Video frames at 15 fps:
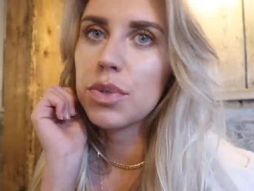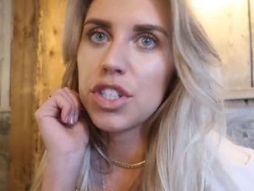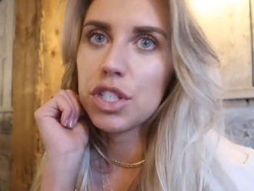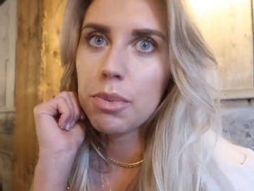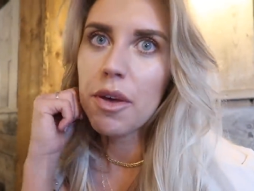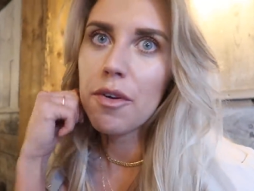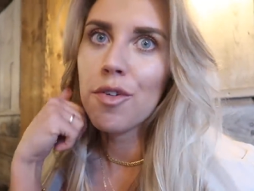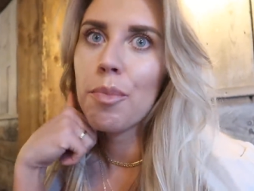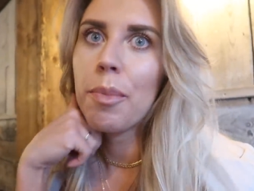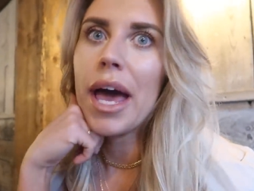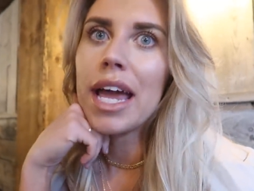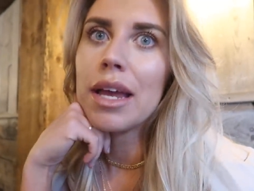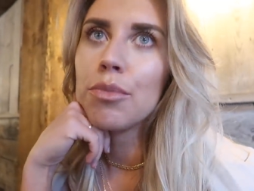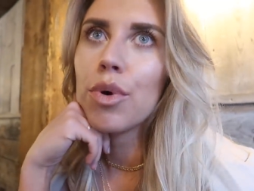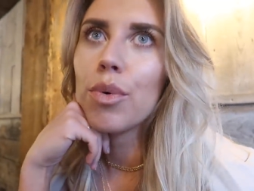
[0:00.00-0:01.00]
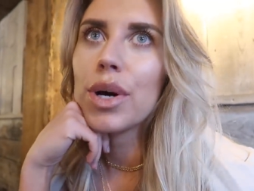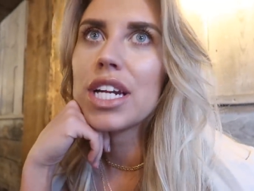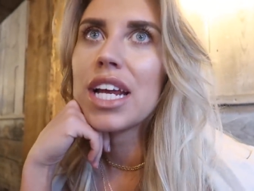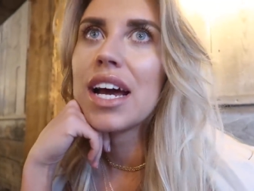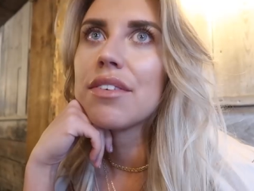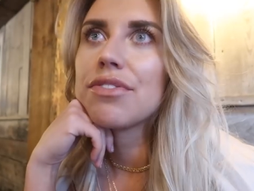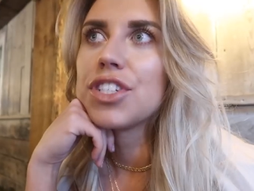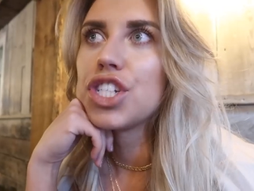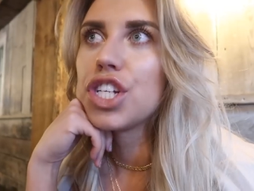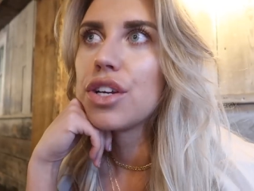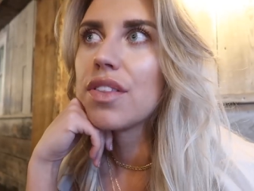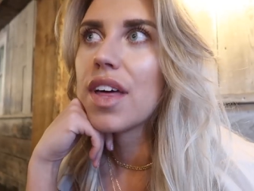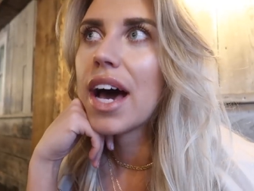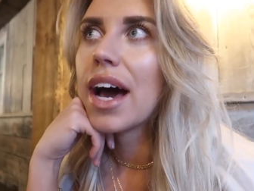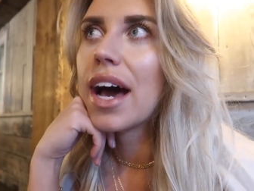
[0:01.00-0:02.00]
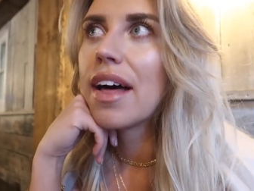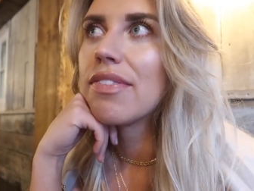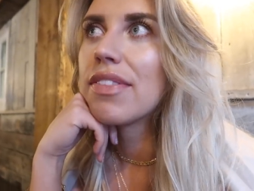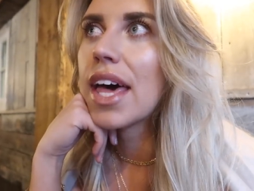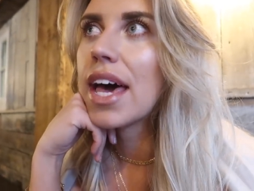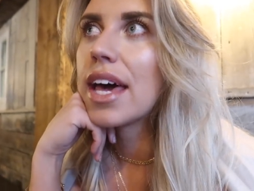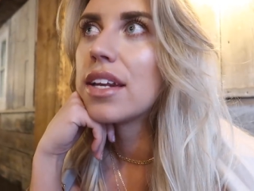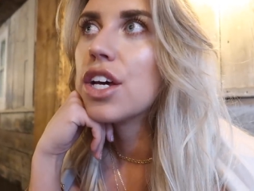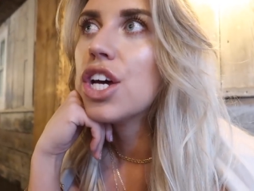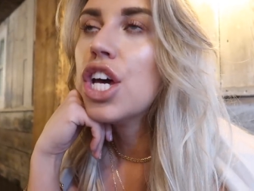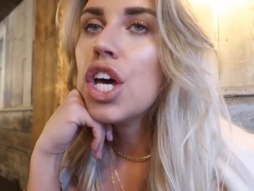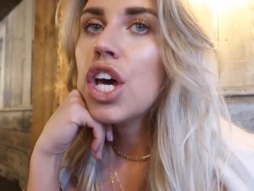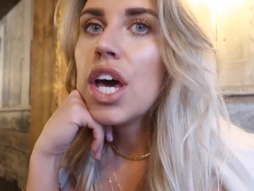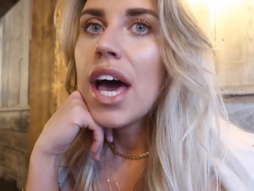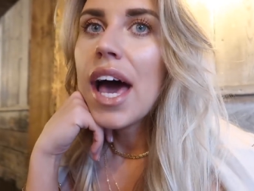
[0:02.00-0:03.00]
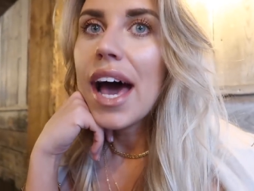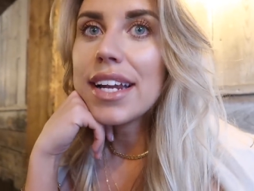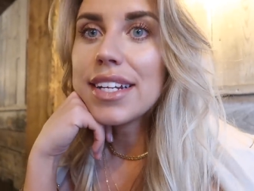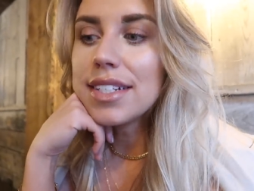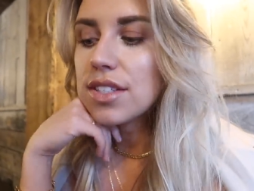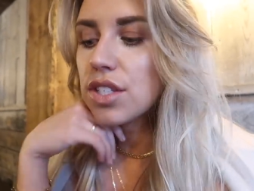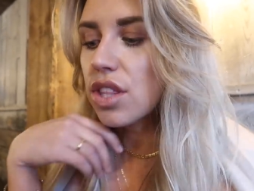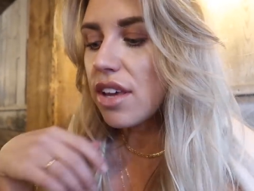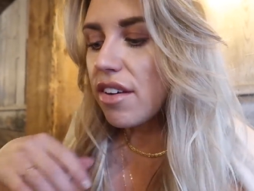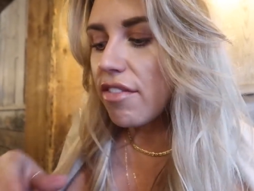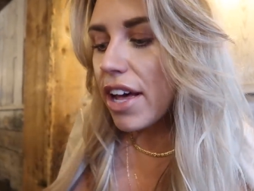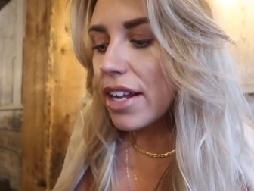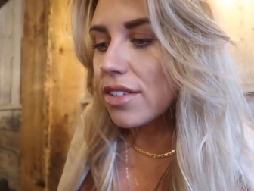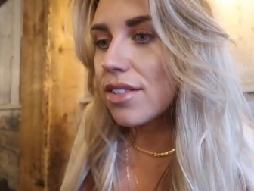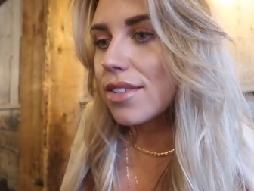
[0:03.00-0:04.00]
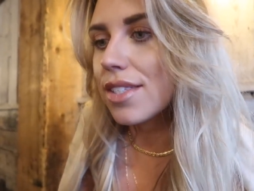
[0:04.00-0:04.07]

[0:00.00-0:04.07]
which is a bit of a pain, but we're going to have to do that and then head into the event.